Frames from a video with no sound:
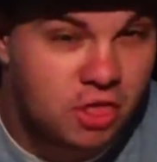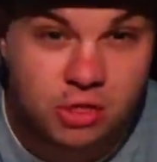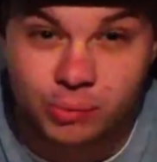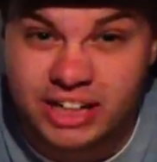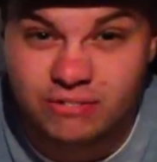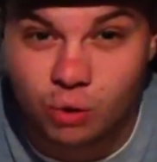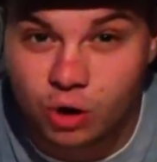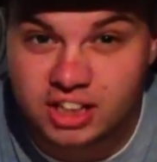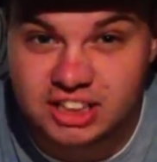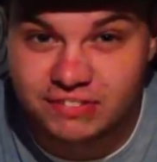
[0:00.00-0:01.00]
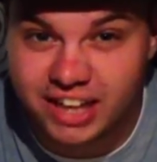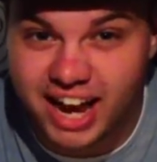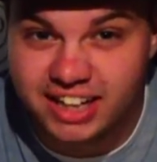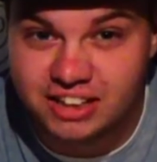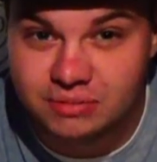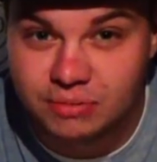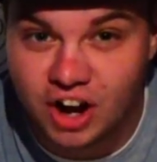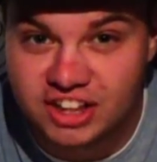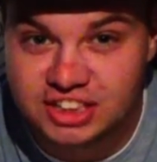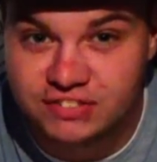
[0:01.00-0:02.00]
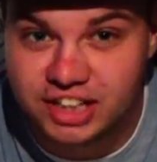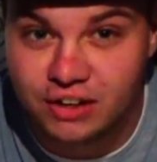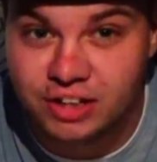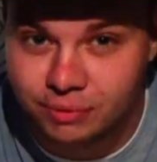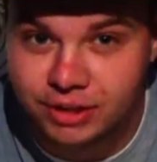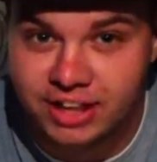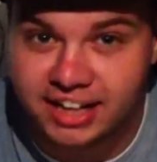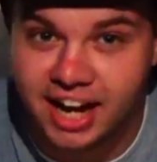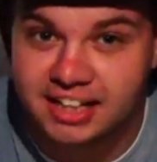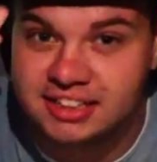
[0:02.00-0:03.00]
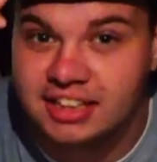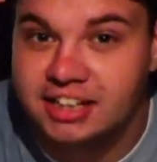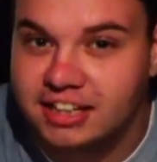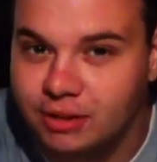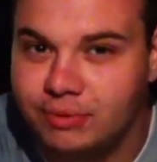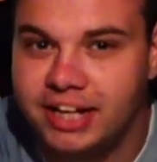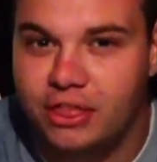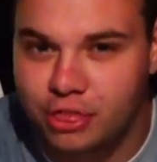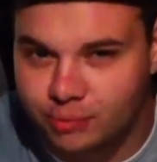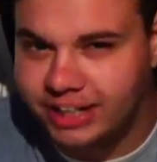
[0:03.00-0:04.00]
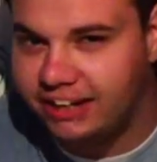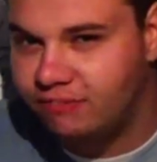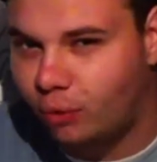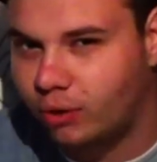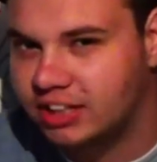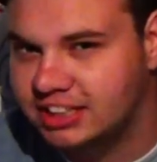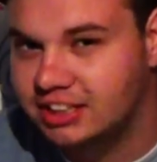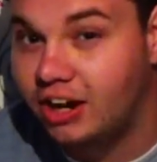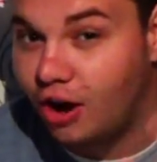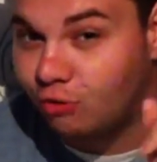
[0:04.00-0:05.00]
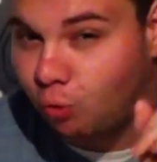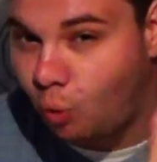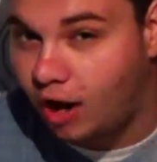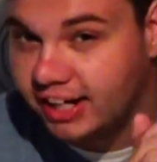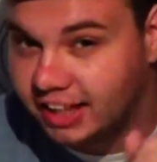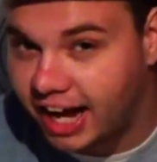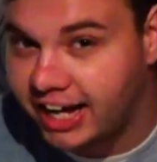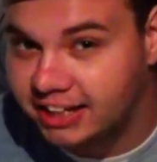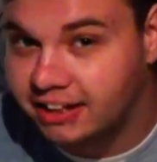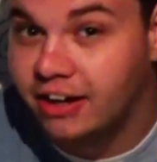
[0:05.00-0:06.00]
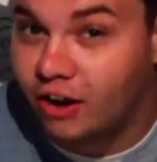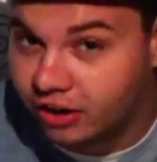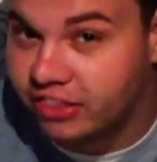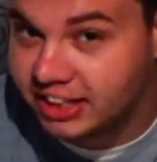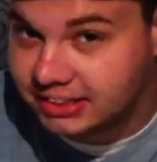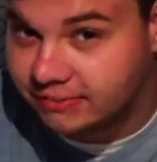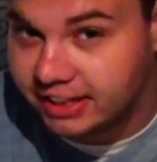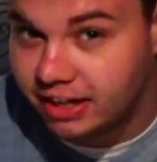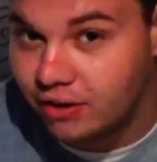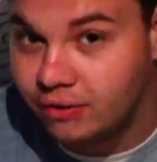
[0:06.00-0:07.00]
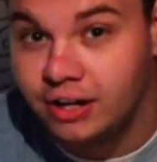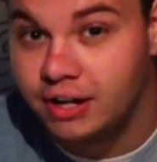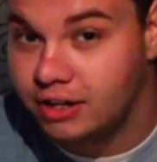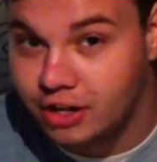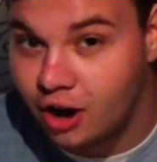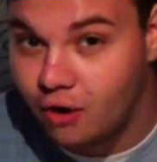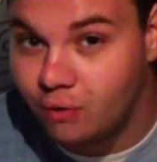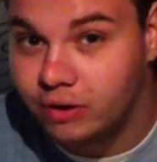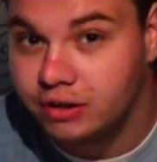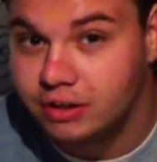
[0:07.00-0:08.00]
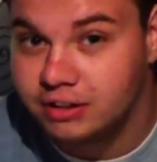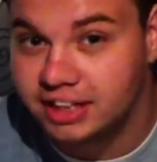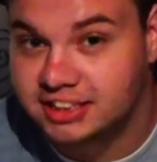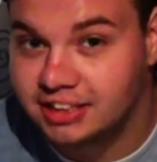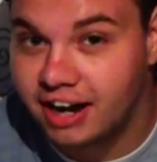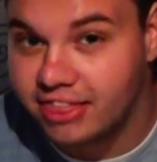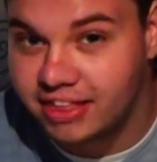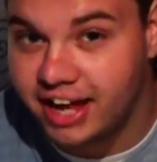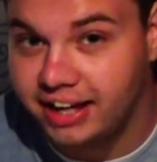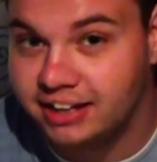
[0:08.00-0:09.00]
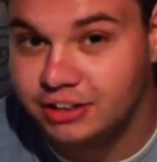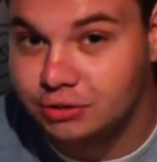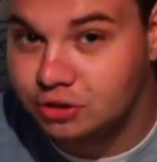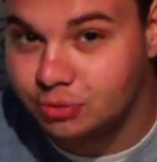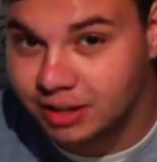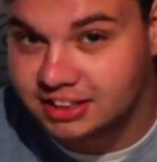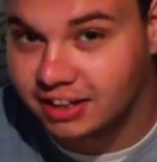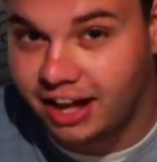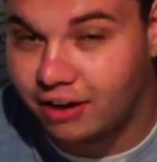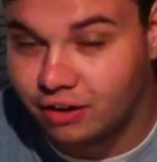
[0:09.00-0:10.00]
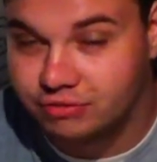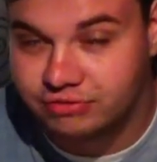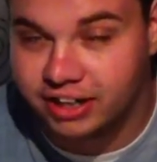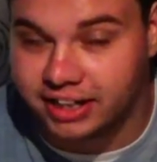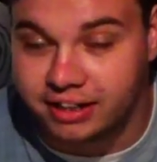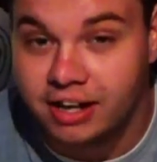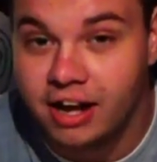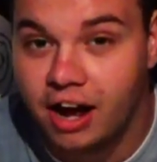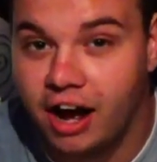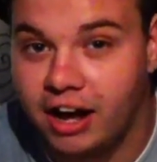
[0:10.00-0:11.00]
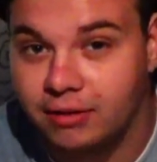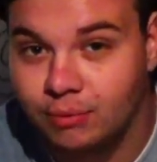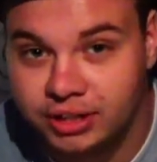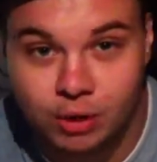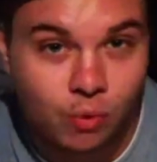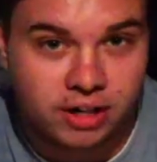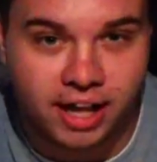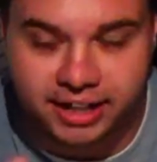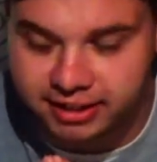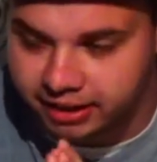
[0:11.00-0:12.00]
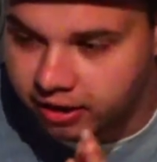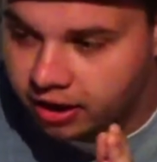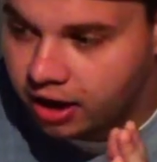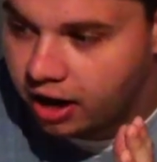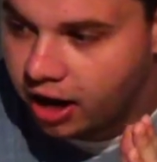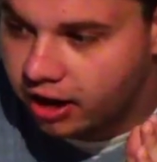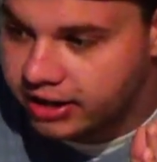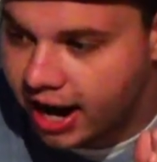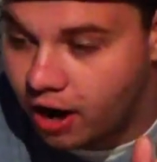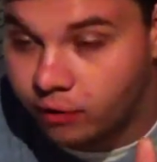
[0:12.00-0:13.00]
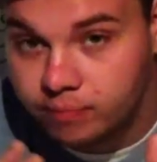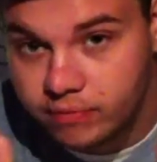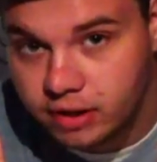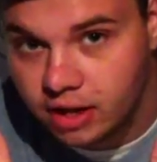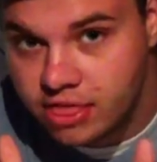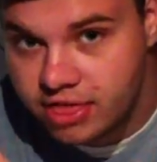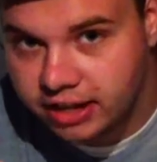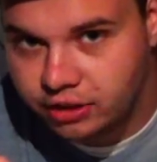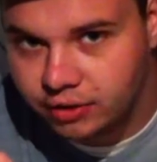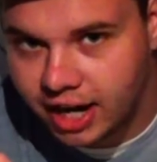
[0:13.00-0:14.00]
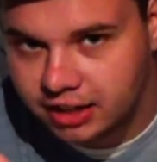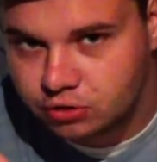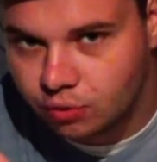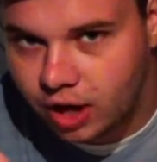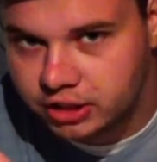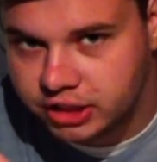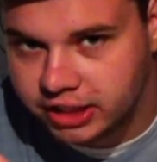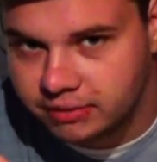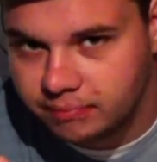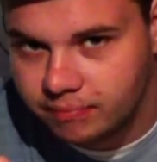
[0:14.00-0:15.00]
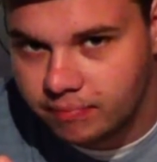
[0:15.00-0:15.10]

three fourths of a like on this video. Can we do that, guys? Can we get three fourths of one like on this video? No, that's not a thing. YouTube doesn't allow. Fuck it. Uh, we'll get one like then. Now, Thank you guys for watching,